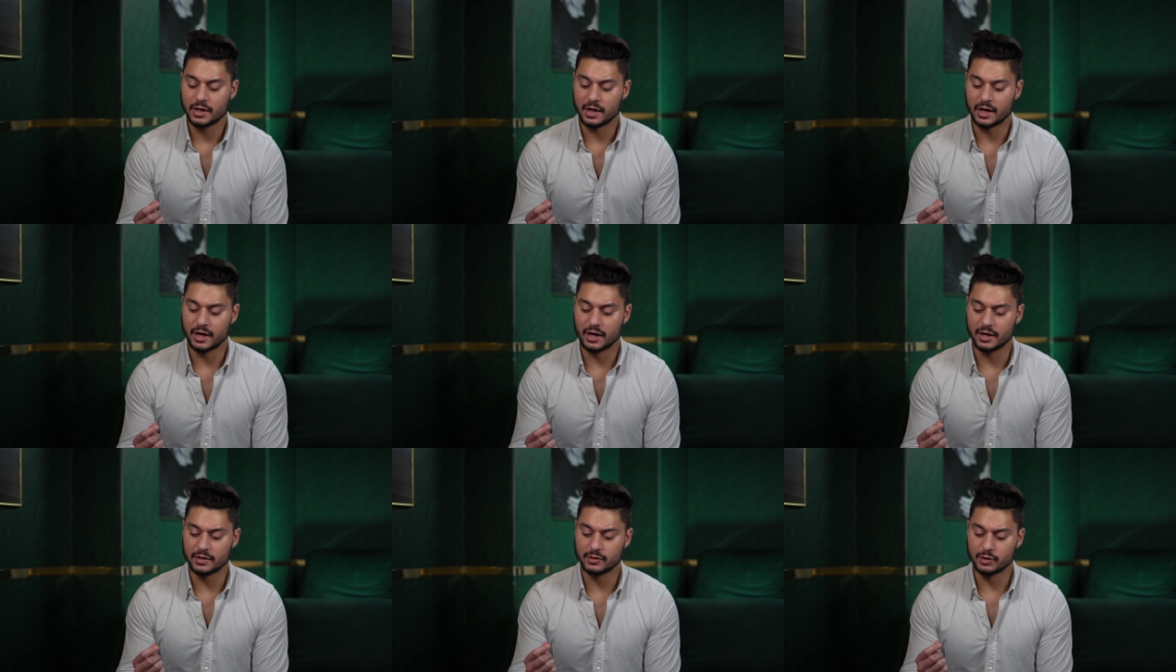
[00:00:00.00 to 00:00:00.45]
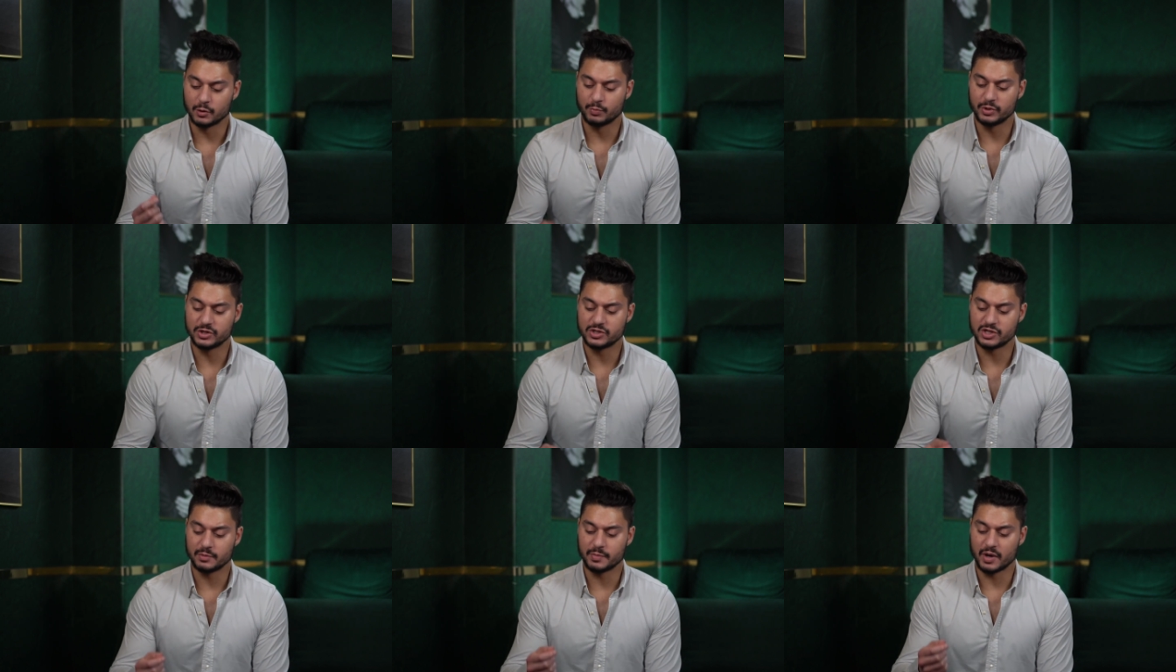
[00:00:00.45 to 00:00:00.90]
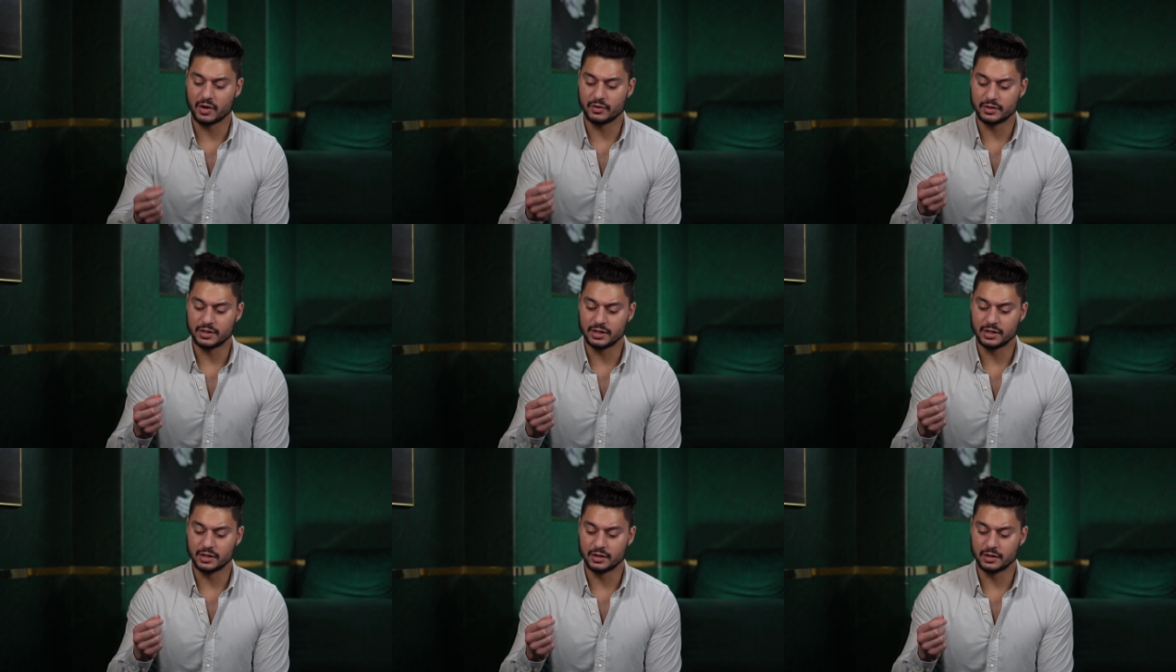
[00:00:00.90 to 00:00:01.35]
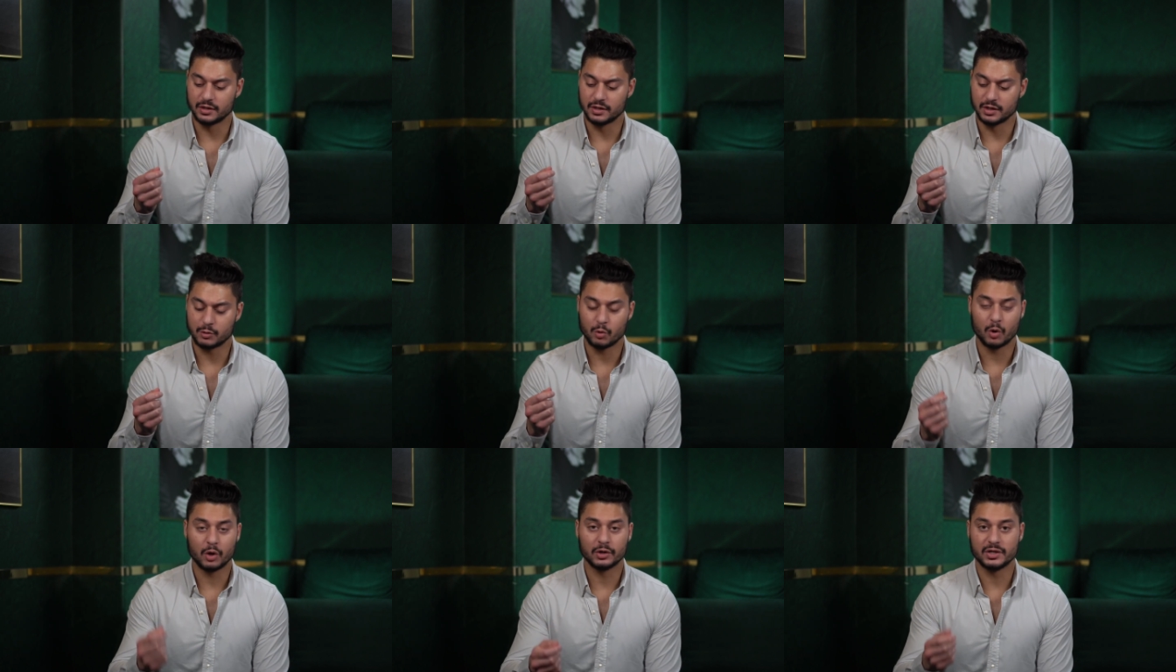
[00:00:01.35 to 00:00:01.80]
And they're preaching about
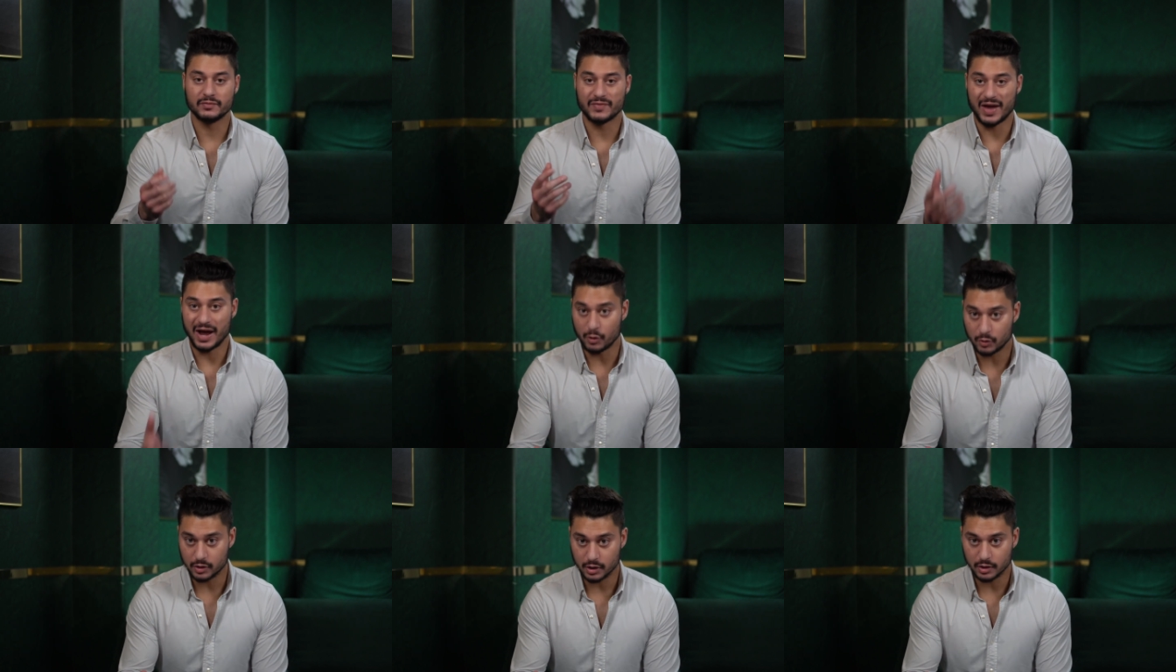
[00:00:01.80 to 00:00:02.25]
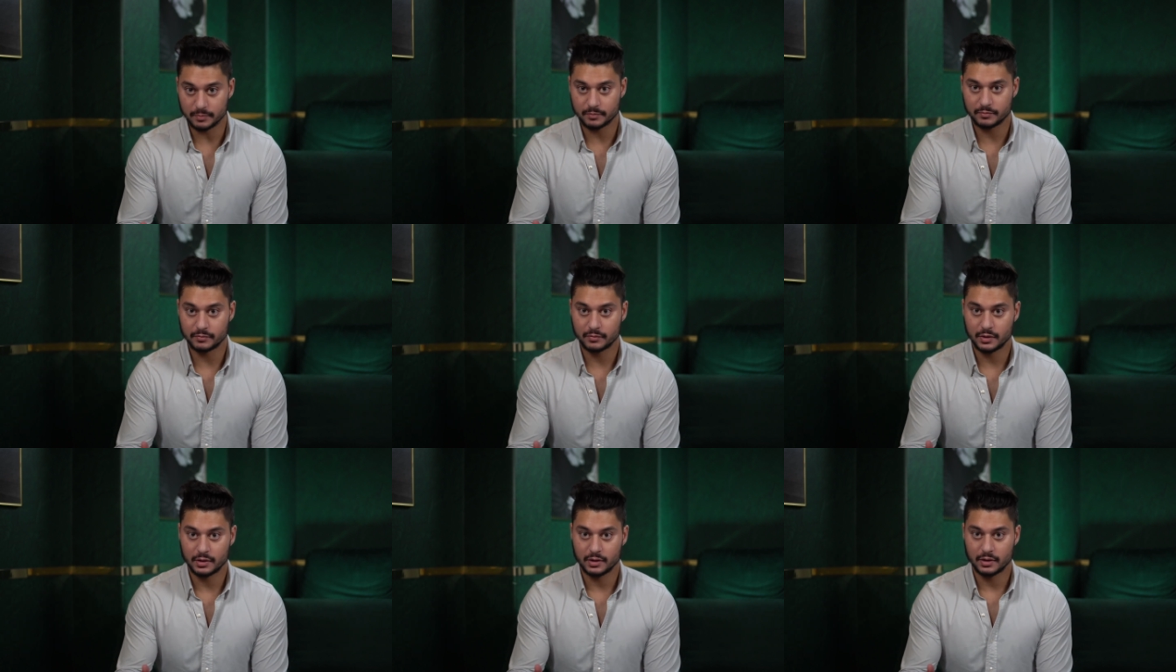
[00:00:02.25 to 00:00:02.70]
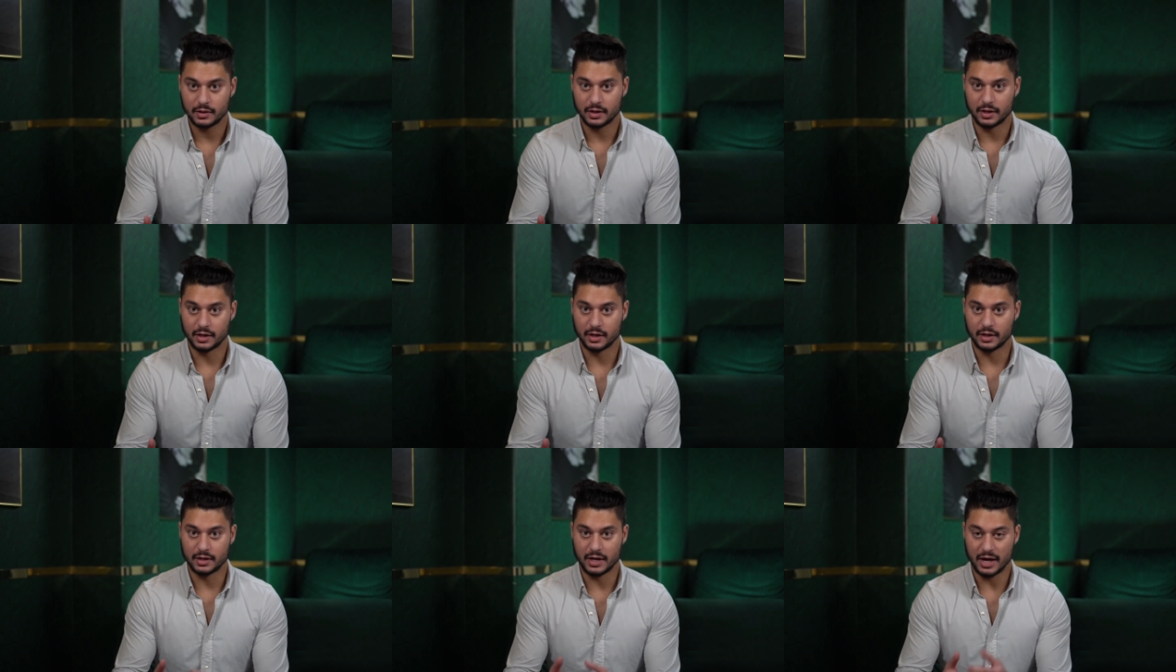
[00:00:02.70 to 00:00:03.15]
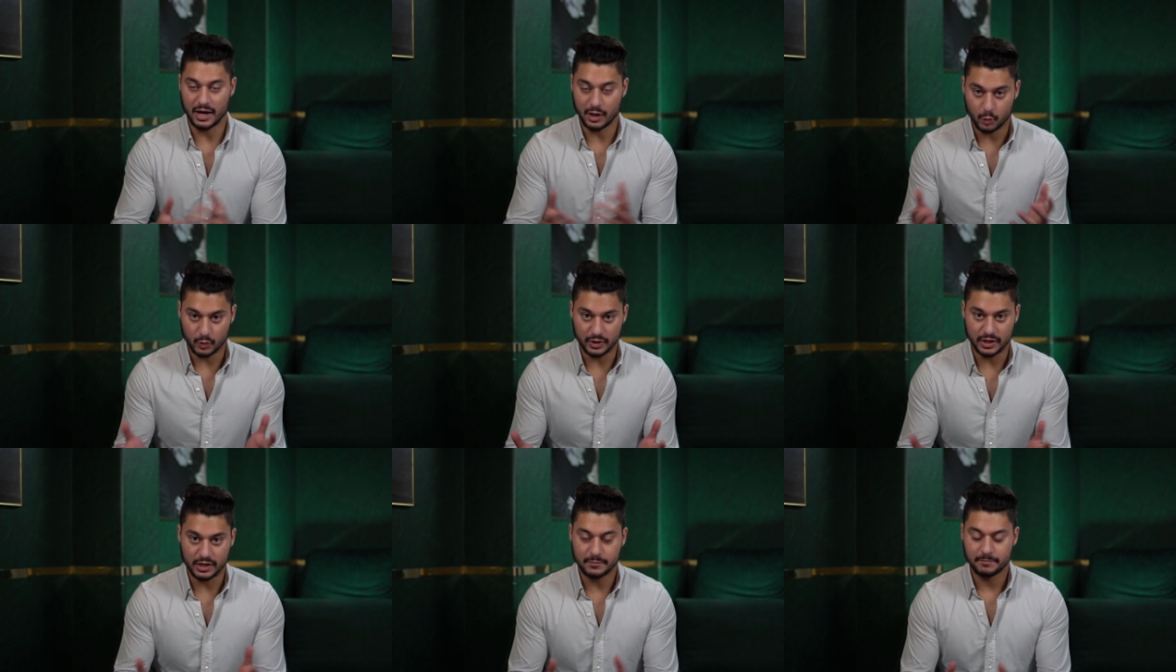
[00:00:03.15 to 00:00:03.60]
equality of outcome and
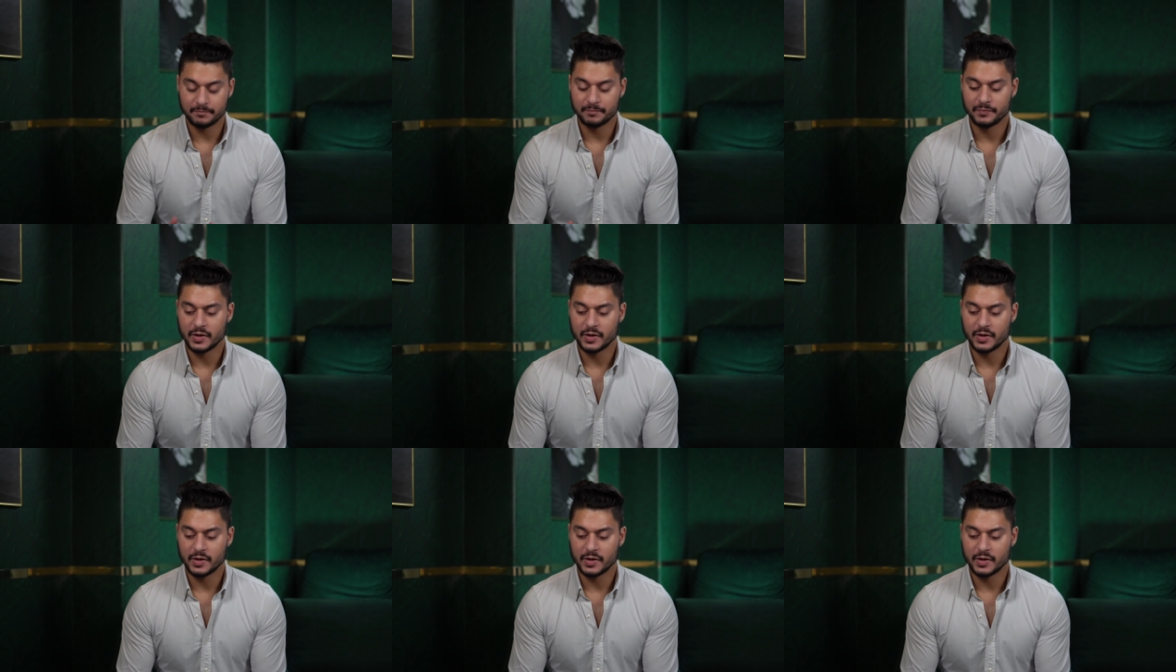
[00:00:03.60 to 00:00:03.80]
equity.